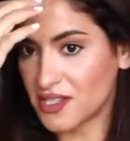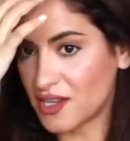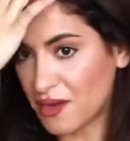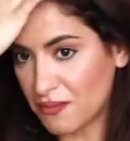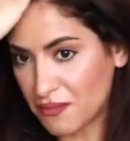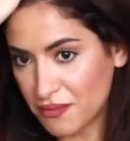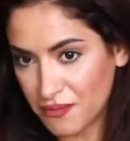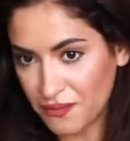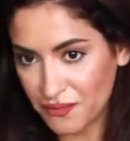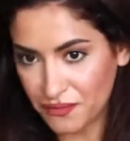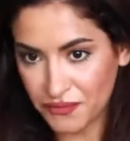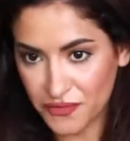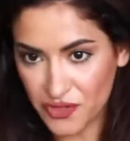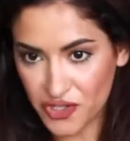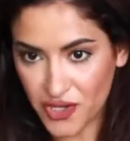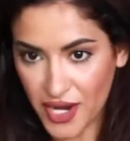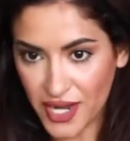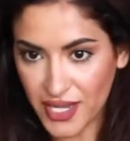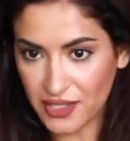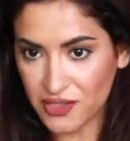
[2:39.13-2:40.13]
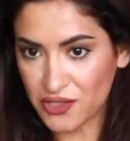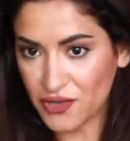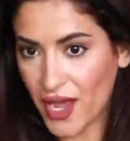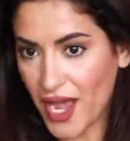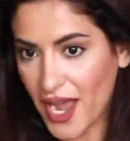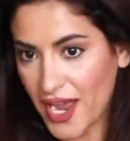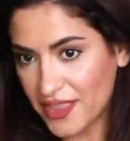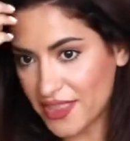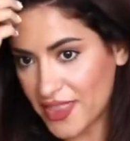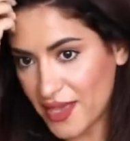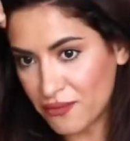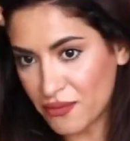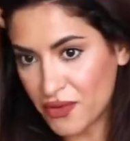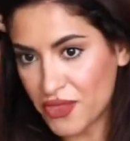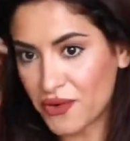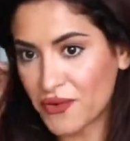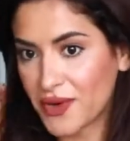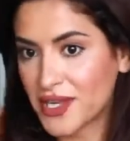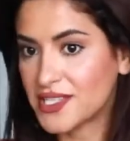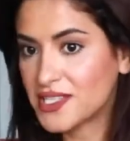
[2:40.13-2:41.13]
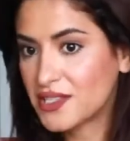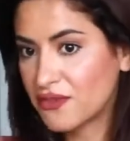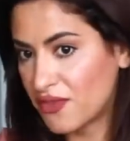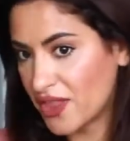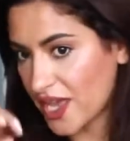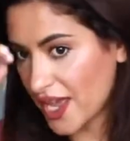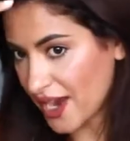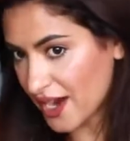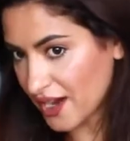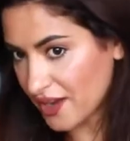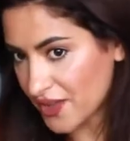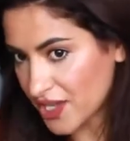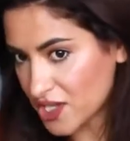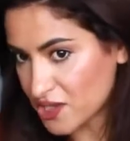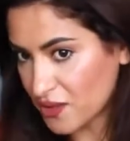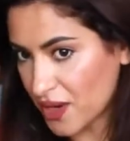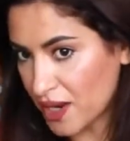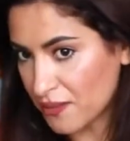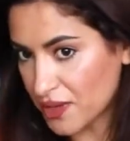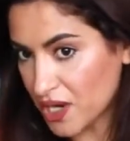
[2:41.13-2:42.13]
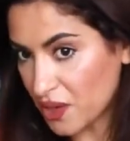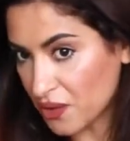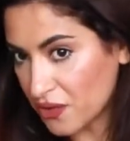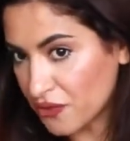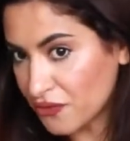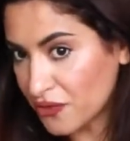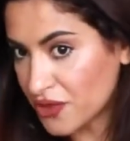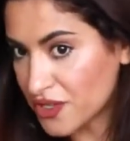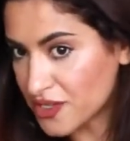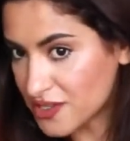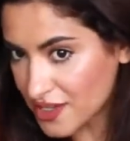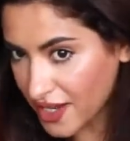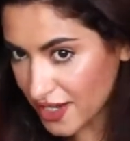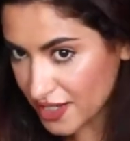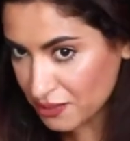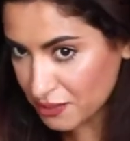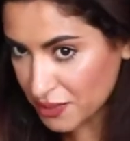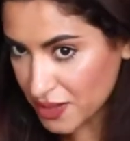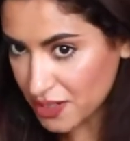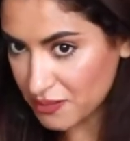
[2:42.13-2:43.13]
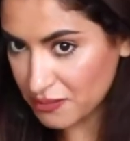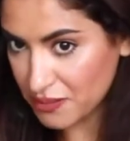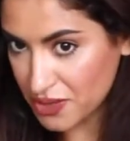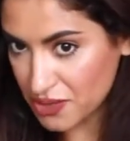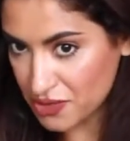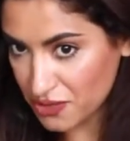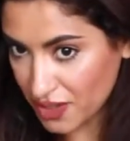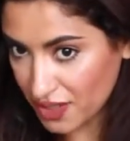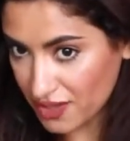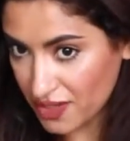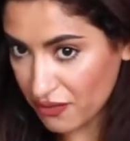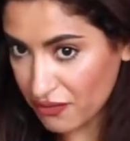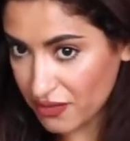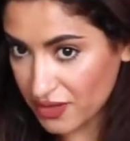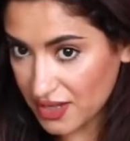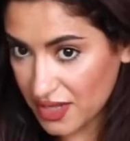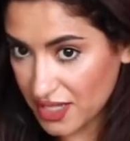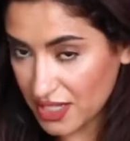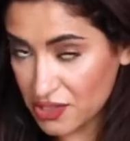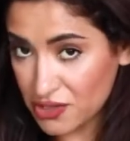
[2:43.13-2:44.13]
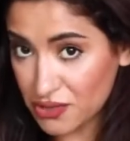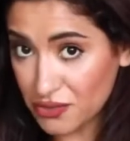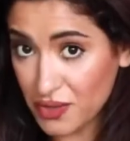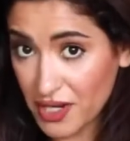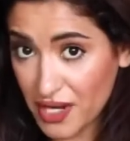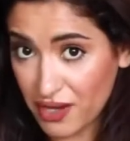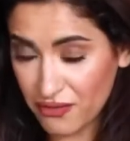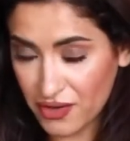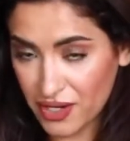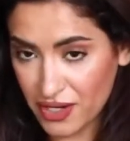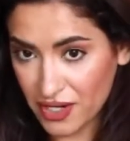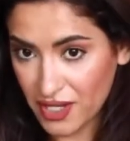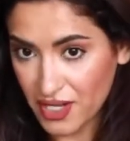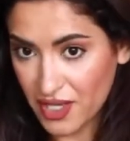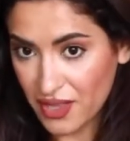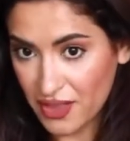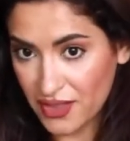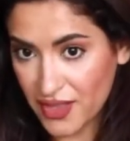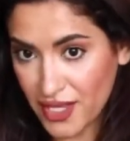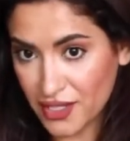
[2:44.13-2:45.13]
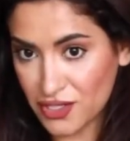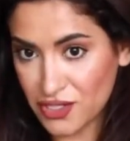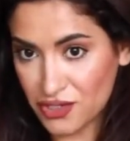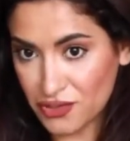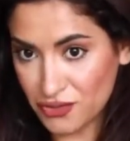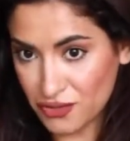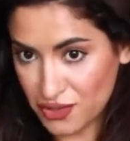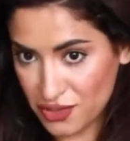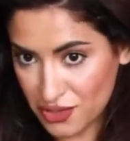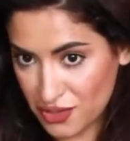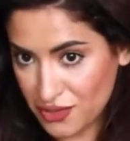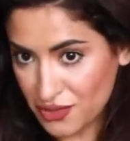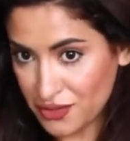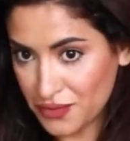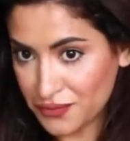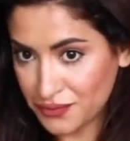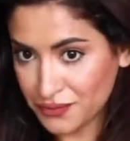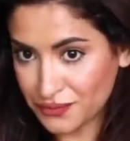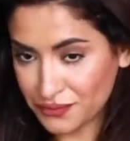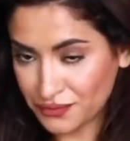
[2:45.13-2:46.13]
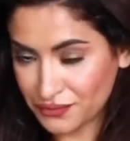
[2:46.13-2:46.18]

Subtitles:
So I'm trying to hide them with the rest of the hair. That's why I'm going for the side part, but you can definitely do whatever that suits you.